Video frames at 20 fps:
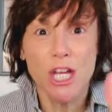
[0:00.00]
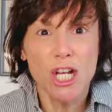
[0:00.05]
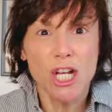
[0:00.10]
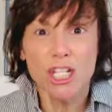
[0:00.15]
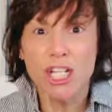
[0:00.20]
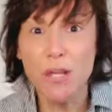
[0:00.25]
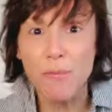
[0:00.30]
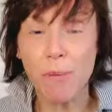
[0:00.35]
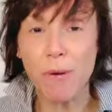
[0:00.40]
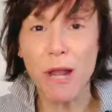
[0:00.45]

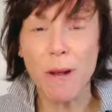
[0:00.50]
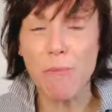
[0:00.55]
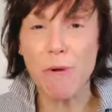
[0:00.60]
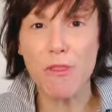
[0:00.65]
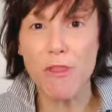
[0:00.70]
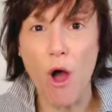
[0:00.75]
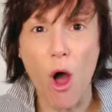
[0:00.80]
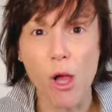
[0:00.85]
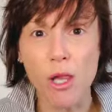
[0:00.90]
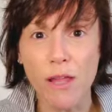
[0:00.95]
She's put up
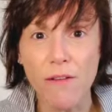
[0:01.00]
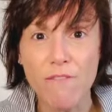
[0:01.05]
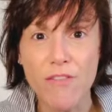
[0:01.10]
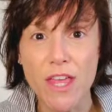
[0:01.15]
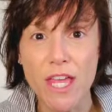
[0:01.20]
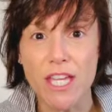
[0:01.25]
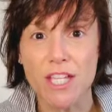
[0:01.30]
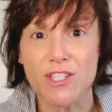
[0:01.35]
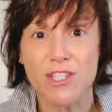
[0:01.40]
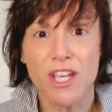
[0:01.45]
with all of
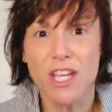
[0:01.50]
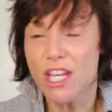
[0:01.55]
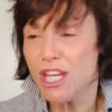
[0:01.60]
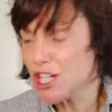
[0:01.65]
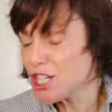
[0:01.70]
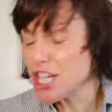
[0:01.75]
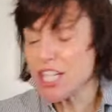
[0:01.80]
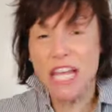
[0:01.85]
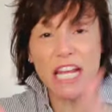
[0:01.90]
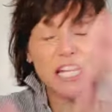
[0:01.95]
this.
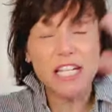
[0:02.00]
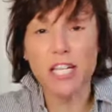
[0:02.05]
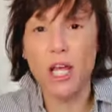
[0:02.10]
She's had to